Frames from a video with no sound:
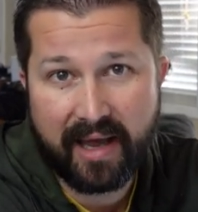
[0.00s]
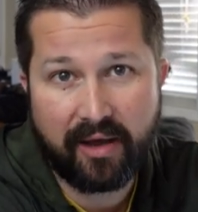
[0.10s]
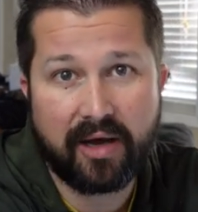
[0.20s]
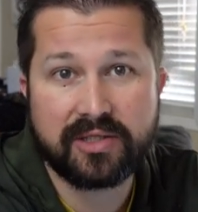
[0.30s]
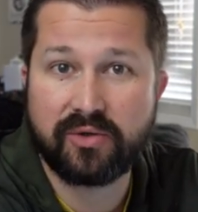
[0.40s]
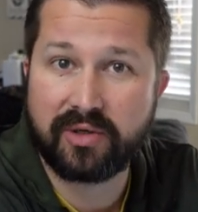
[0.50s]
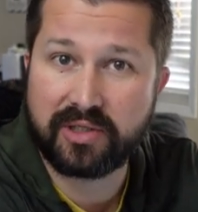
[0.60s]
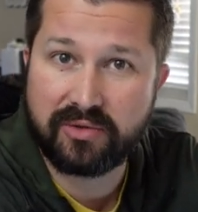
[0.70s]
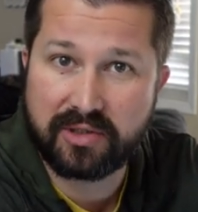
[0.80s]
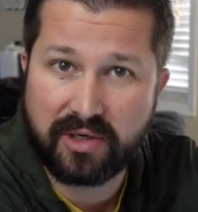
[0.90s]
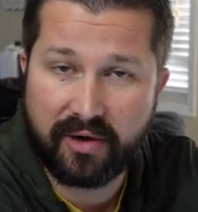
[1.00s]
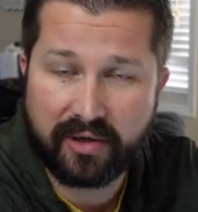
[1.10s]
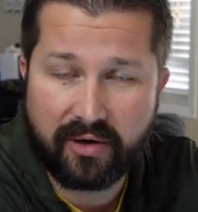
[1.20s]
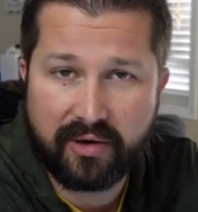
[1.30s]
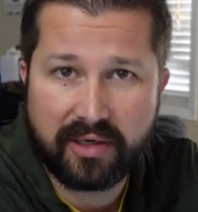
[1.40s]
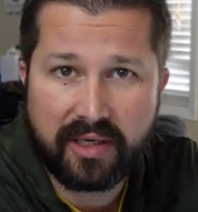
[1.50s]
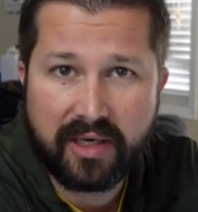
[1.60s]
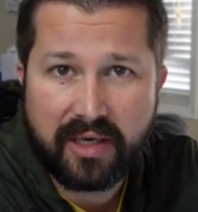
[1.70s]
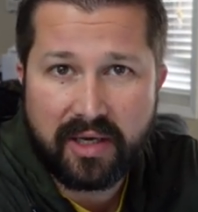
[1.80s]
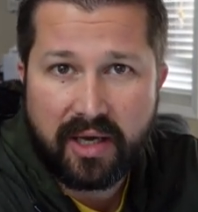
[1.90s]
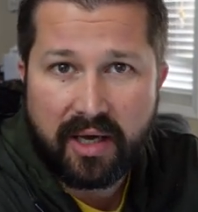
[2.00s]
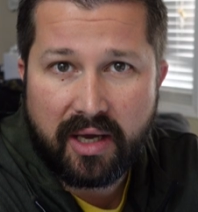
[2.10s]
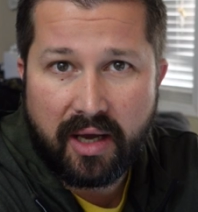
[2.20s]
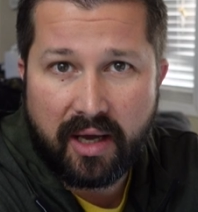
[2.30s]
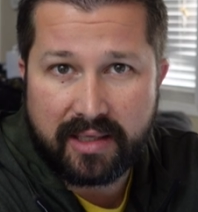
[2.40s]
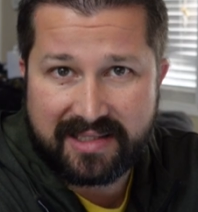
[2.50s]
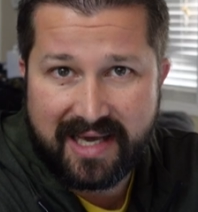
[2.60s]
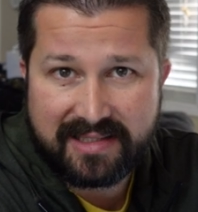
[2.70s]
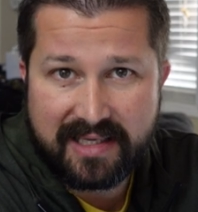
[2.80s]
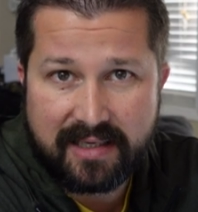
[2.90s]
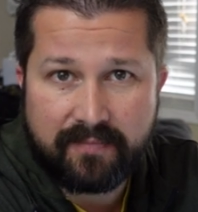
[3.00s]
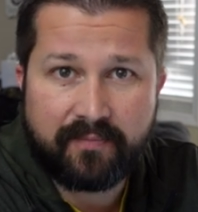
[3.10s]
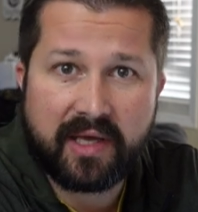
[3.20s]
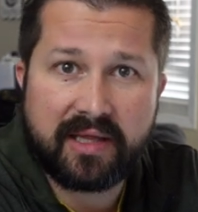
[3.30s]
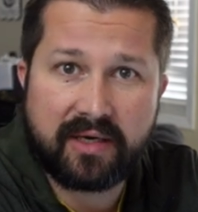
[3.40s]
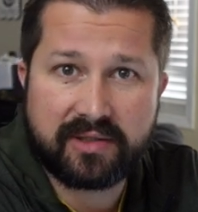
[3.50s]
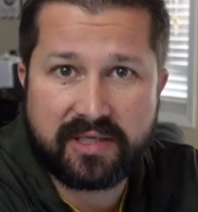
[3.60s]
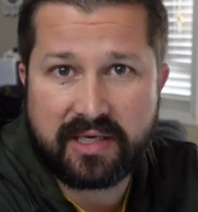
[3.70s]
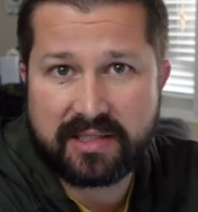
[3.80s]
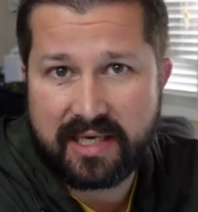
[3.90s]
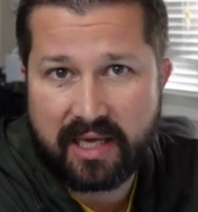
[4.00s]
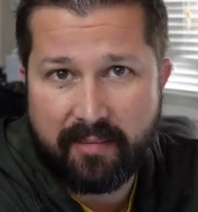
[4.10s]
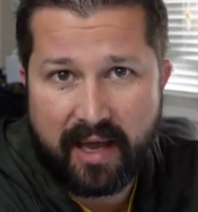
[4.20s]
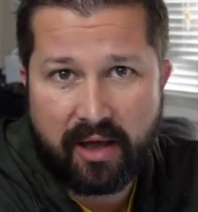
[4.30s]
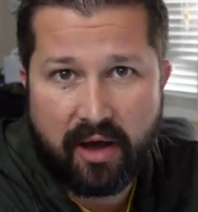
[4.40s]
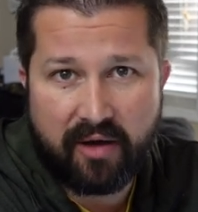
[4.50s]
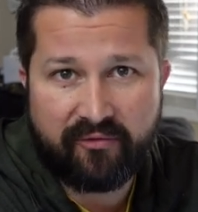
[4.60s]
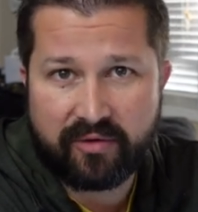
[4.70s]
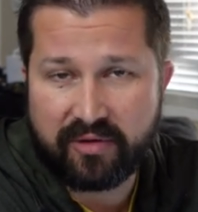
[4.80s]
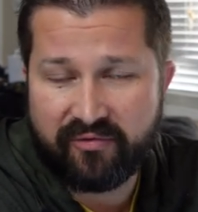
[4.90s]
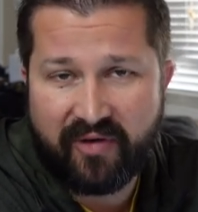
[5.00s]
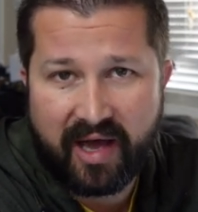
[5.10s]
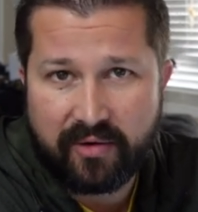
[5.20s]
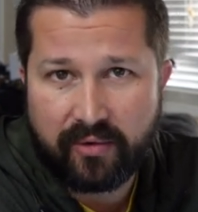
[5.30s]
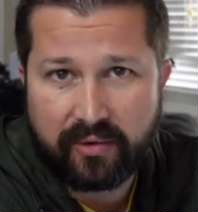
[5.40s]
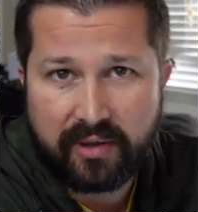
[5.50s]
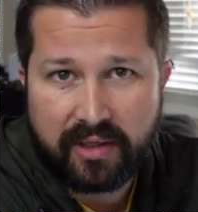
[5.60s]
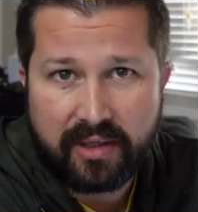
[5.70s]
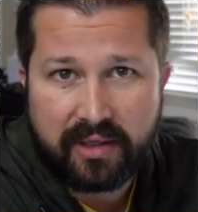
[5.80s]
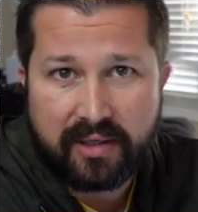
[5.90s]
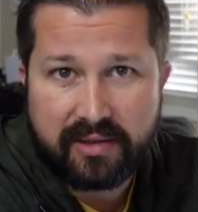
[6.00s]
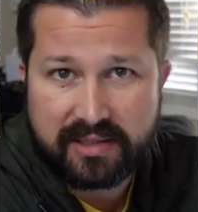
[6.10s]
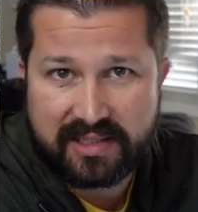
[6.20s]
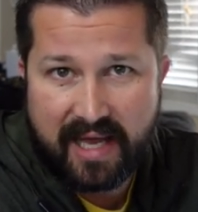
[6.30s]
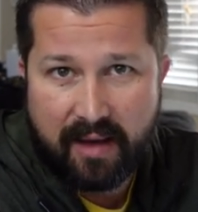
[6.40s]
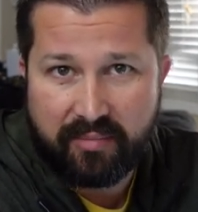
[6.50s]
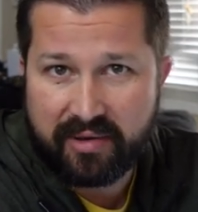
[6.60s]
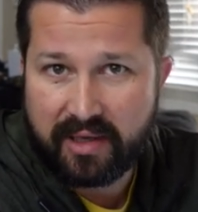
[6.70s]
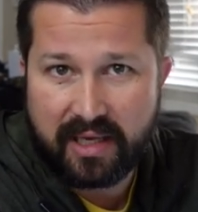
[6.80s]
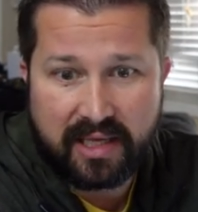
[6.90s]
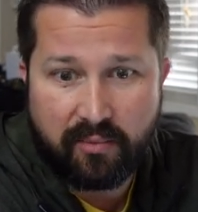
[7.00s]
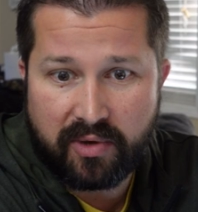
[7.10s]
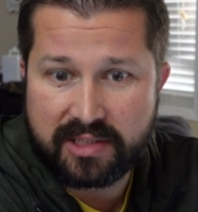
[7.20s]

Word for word: back on so it can do the dark current uh, testing, and then it'll tell you to take it back off for the final step. And then when